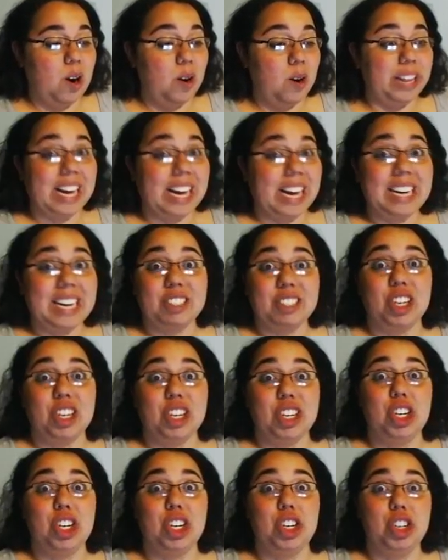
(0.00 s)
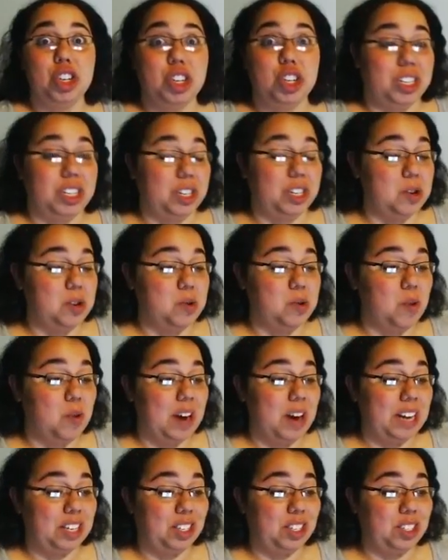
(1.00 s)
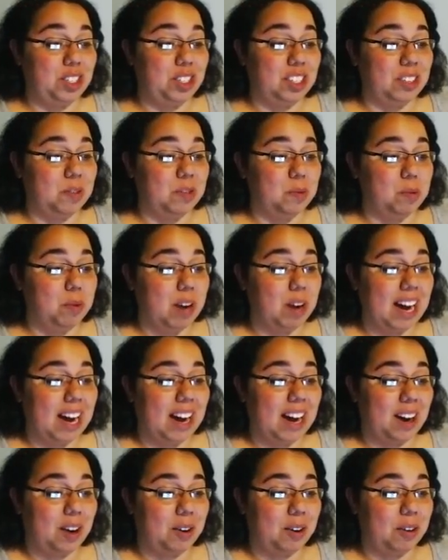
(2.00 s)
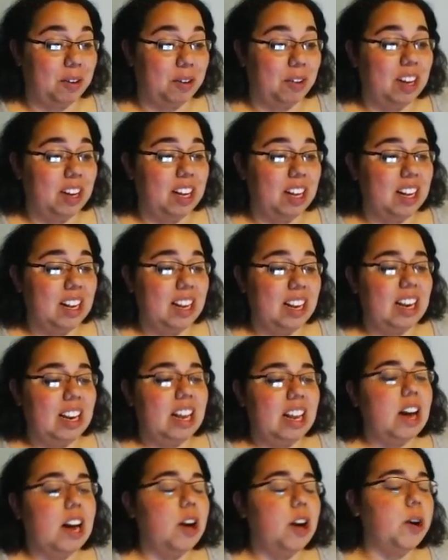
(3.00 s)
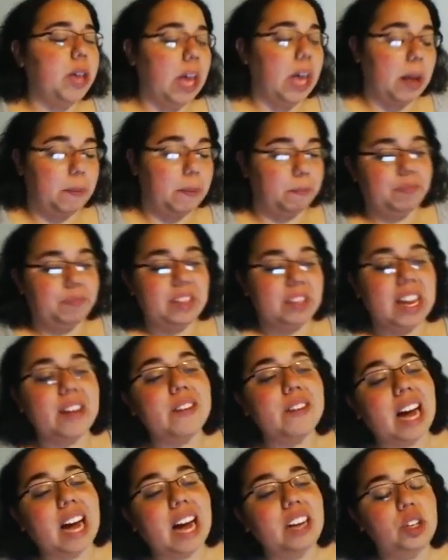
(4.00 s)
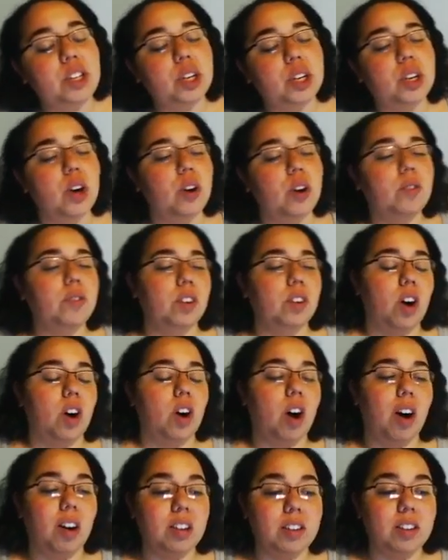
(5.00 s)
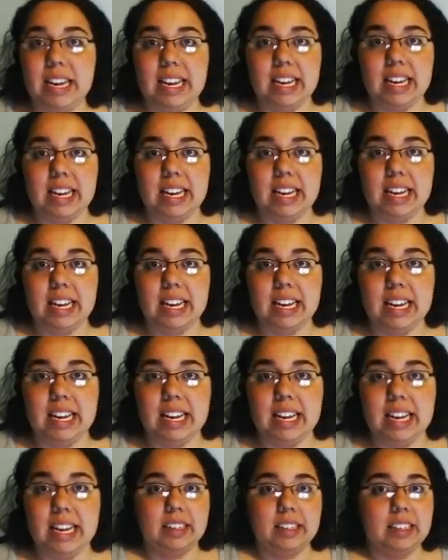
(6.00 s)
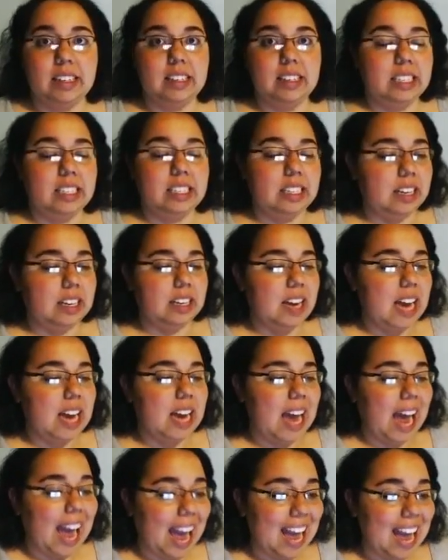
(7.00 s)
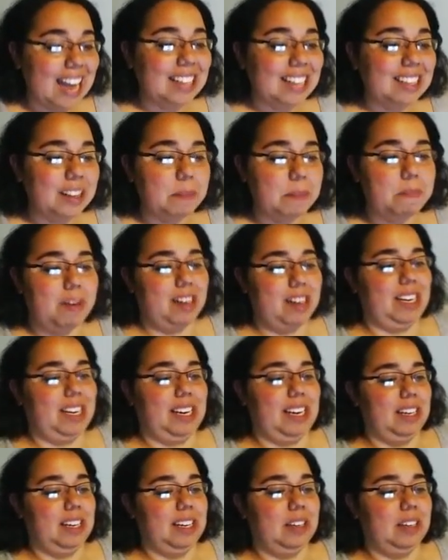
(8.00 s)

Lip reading: that is a good question. Wow. Okay, if I took over all of the media and the money,